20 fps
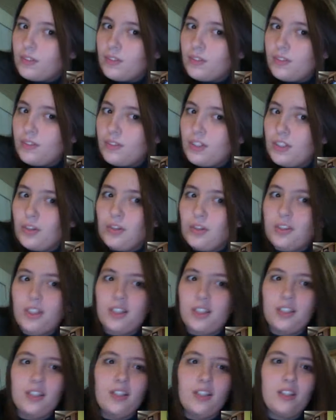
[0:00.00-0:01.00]
So
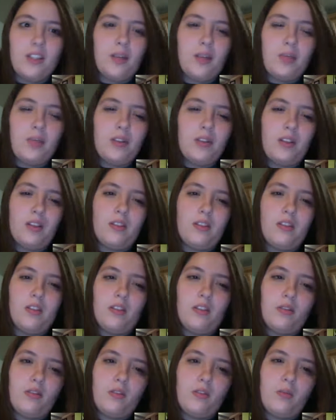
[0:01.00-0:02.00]
since the sample size is
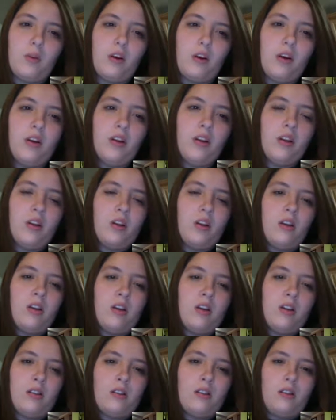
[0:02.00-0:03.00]
so small,
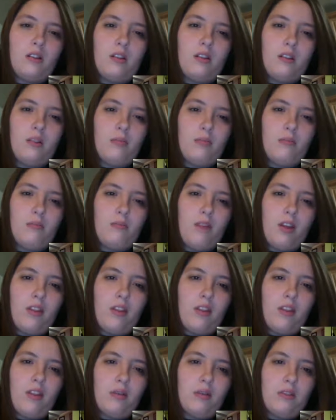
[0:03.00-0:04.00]
I
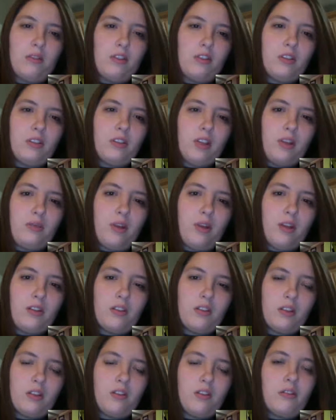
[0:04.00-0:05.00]
think it would just stay right
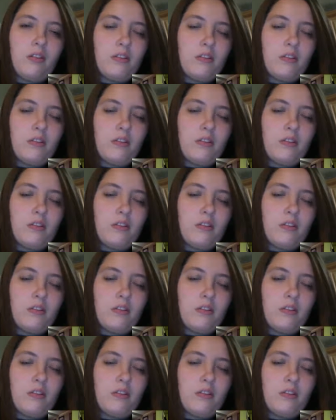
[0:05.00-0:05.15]
skewed.